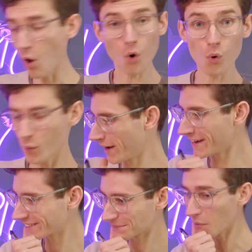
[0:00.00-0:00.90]
Oh,
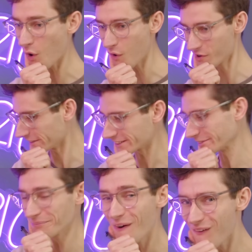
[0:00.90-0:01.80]
it's more,
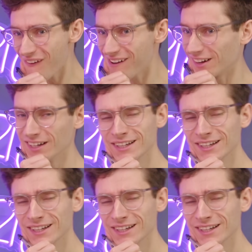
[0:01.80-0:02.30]
it's more!